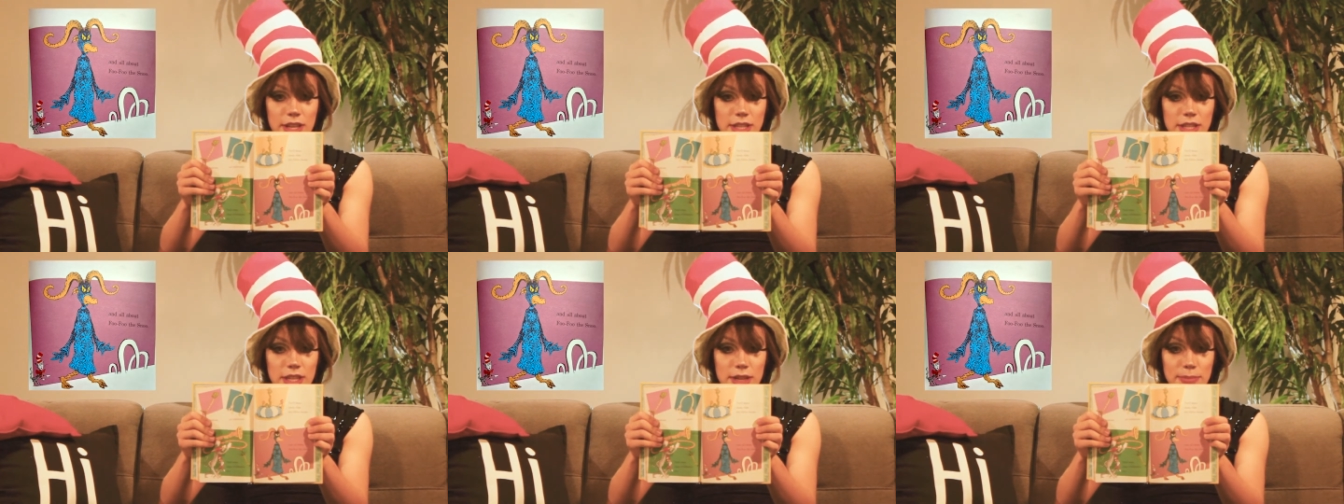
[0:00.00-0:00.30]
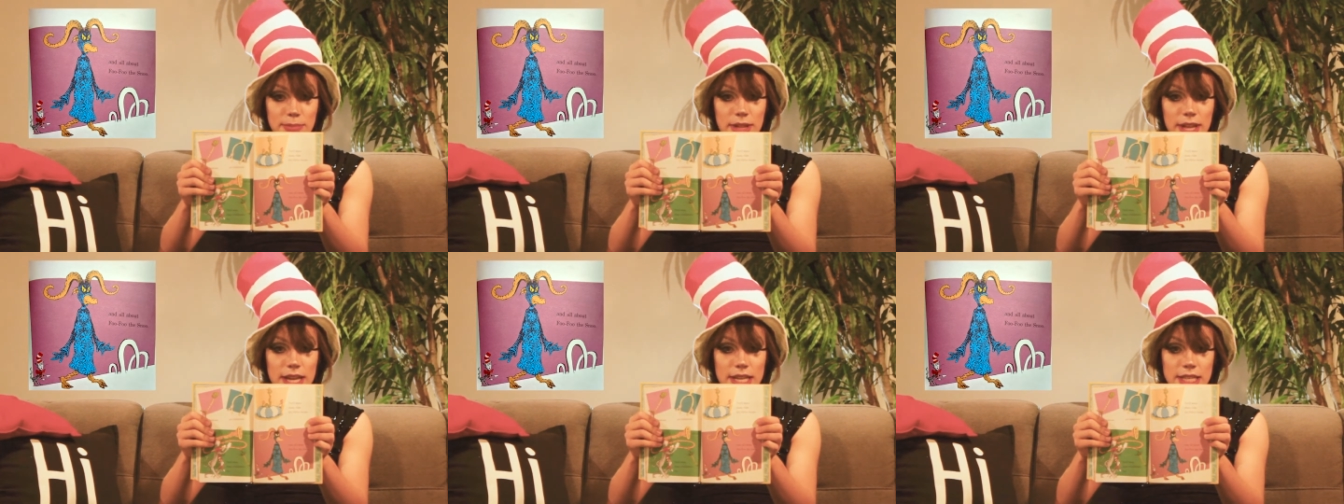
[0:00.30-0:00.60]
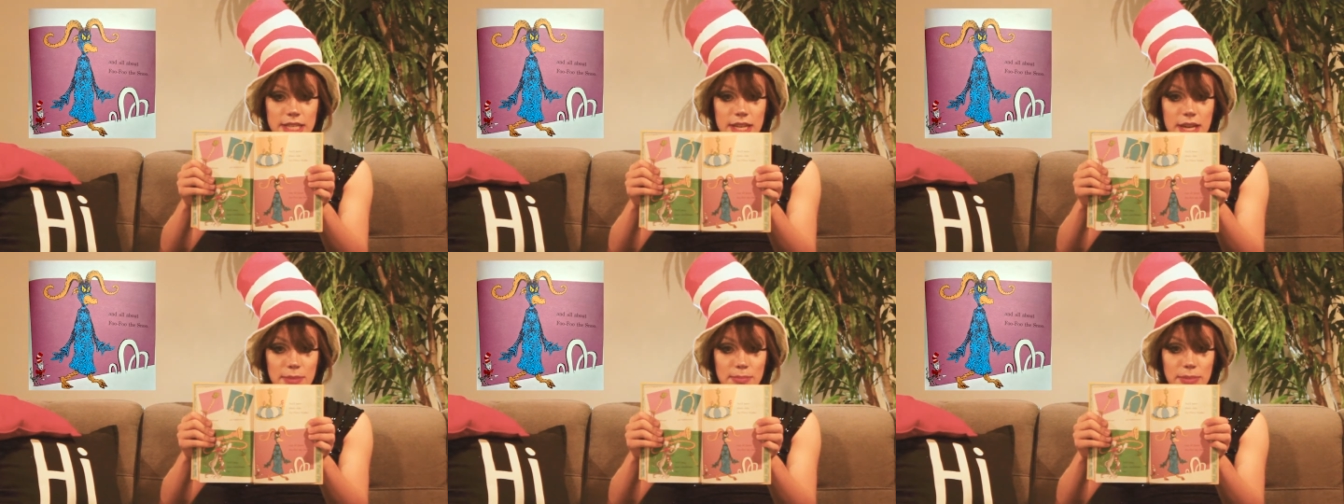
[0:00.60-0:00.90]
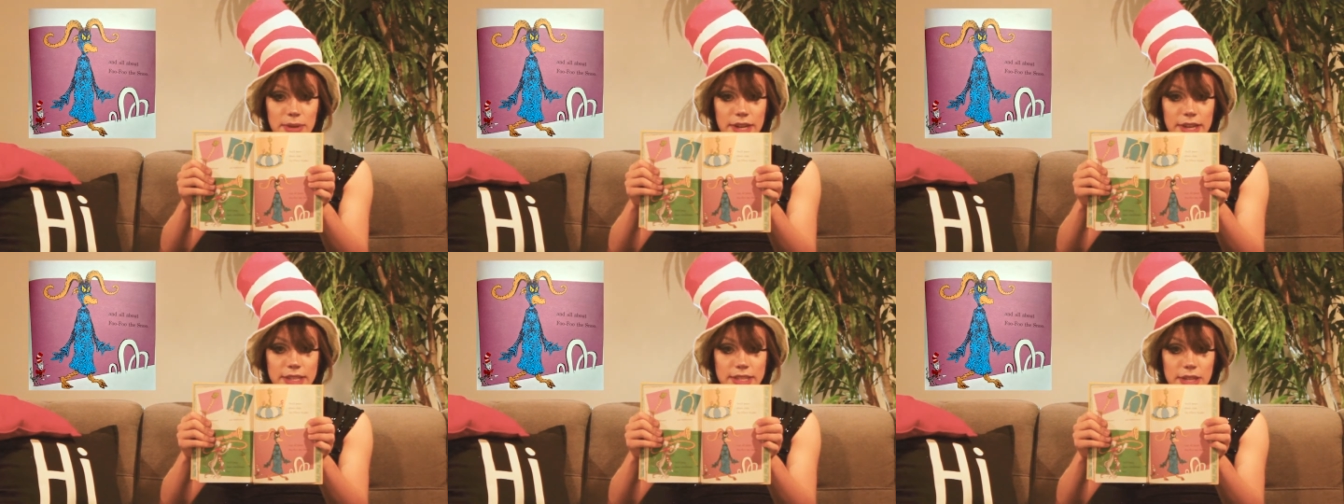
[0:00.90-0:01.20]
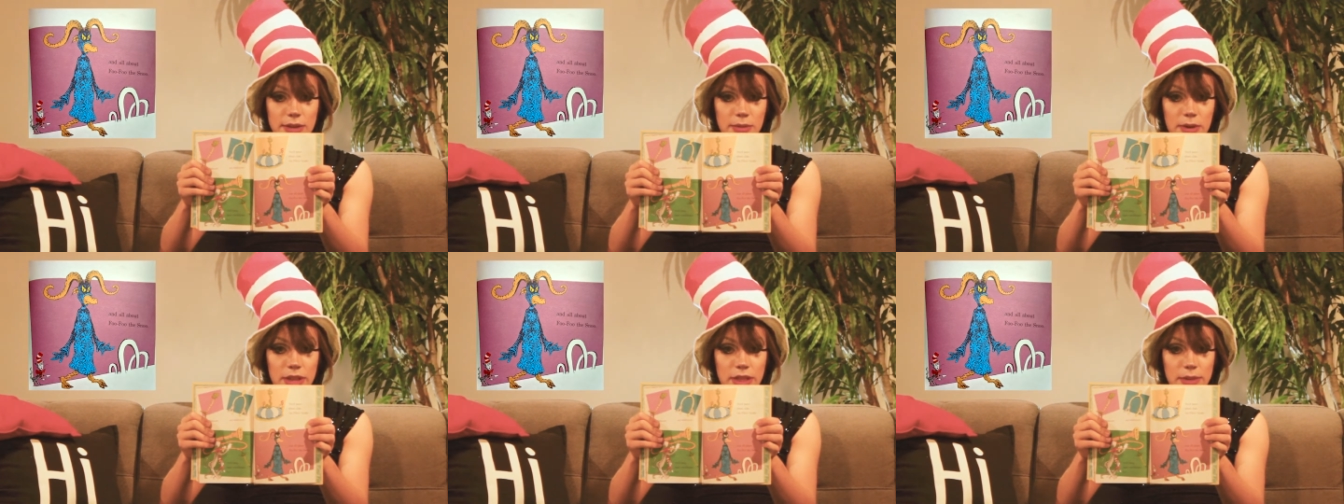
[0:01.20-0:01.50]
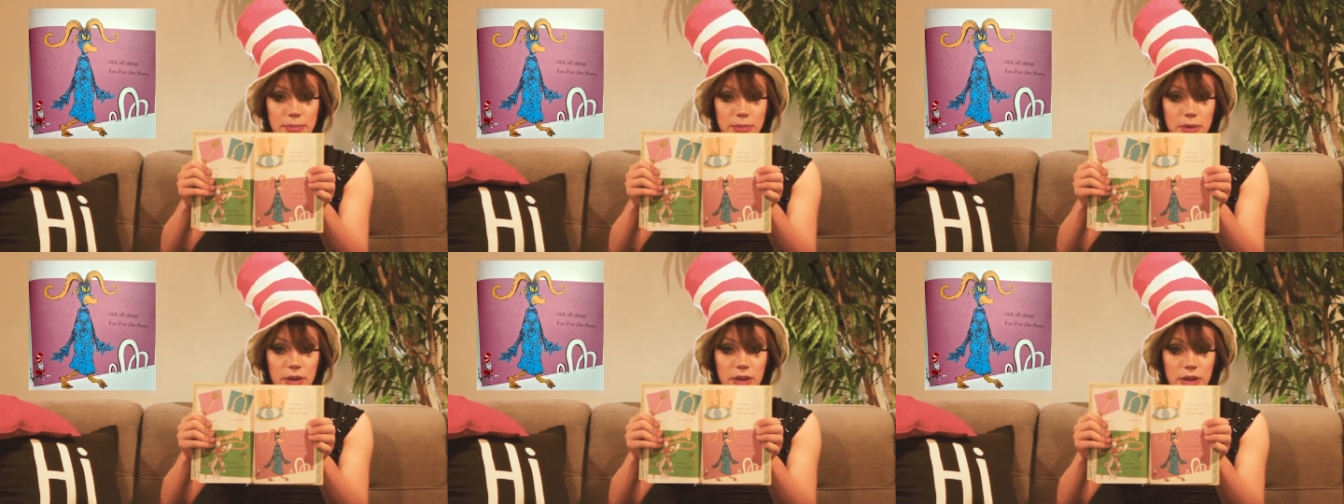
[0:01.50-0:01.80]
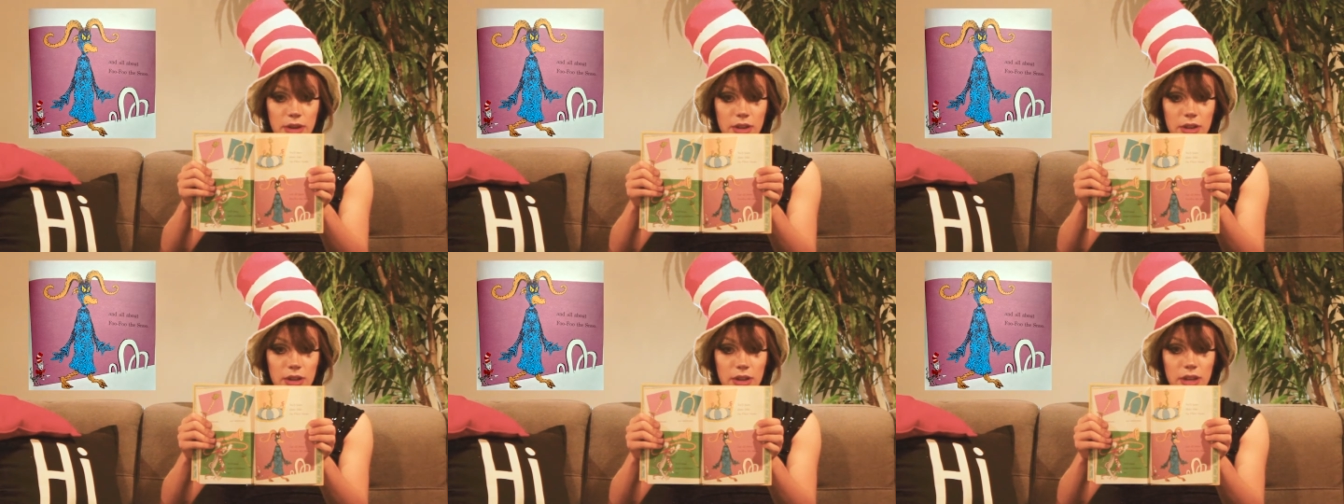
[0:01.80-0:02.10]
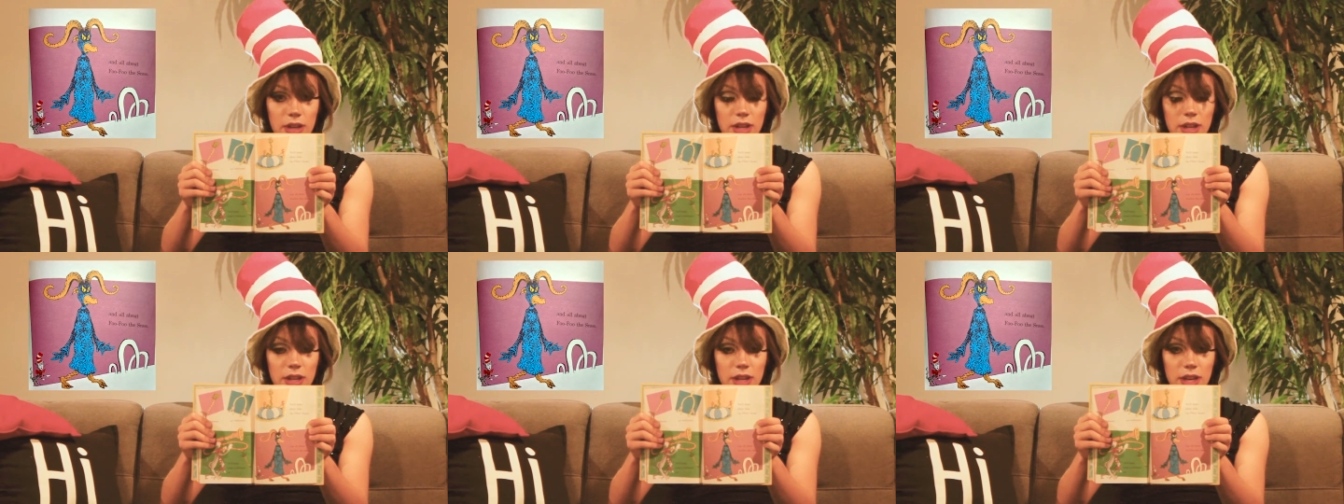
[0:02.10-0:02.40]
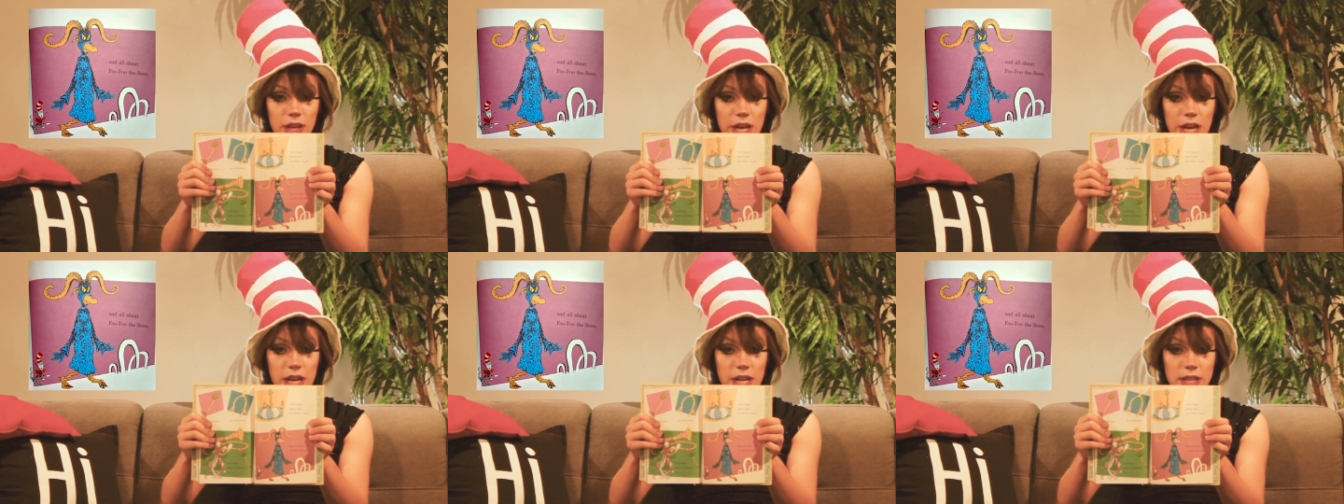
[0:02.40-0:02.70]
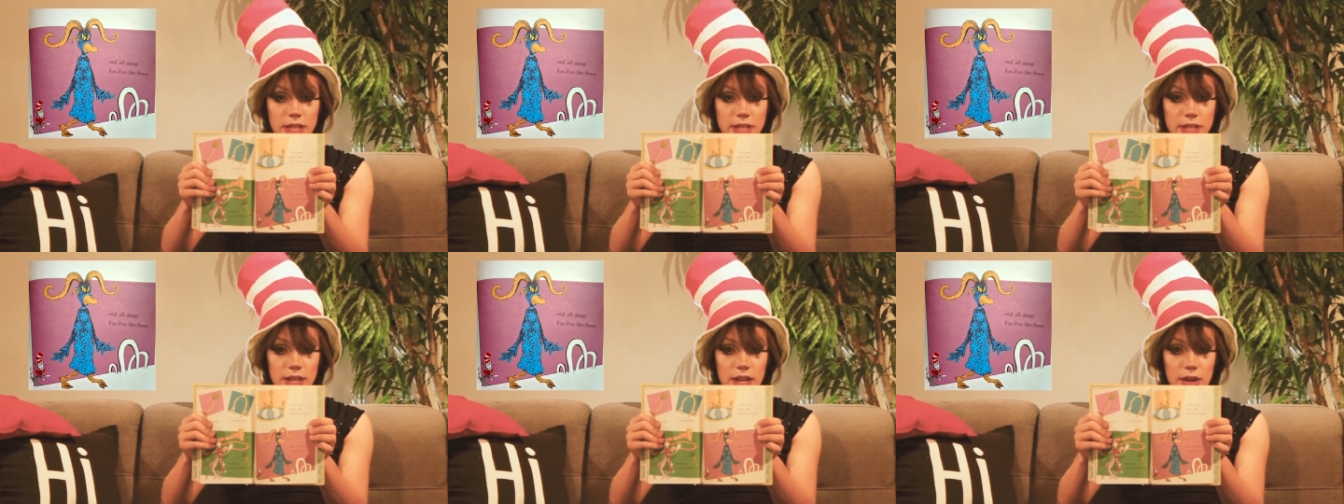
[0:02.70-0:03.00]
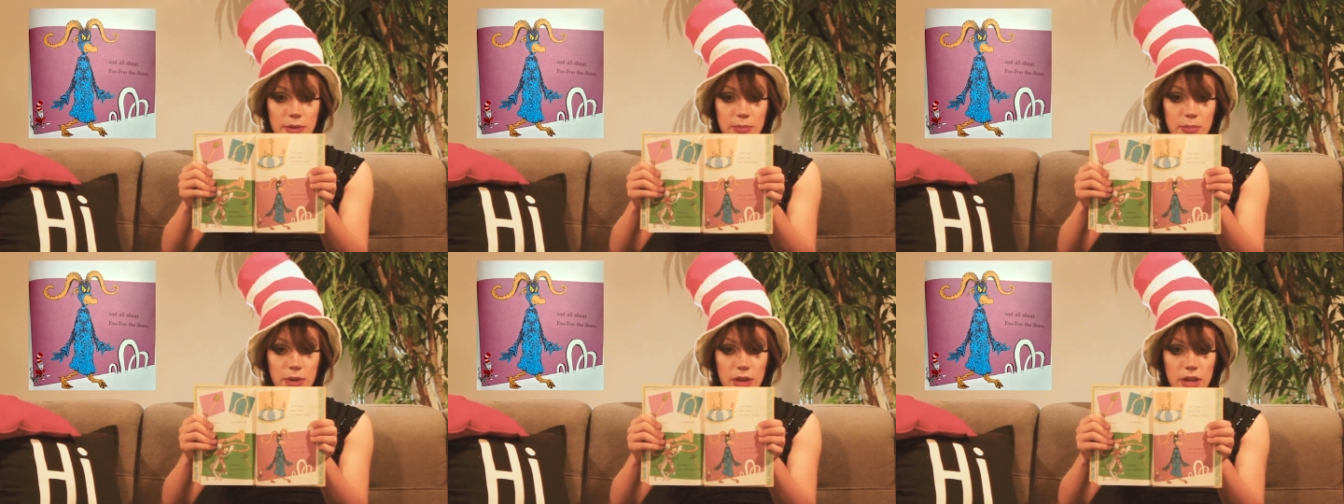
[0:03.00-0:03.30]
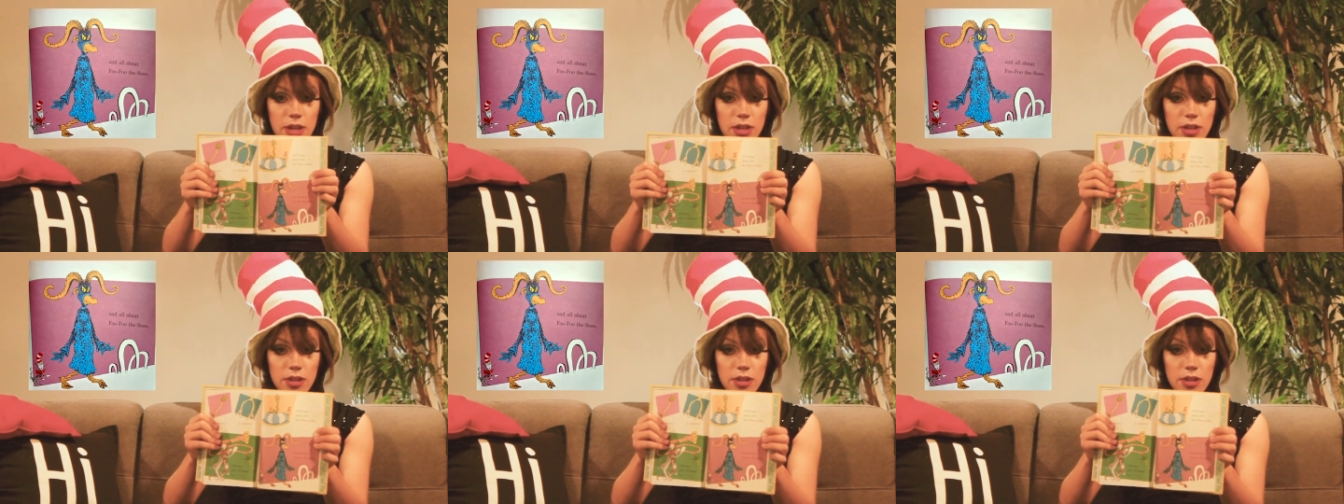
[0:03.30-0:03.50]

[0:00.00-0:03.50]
asleep last night because I read the book and it scared me.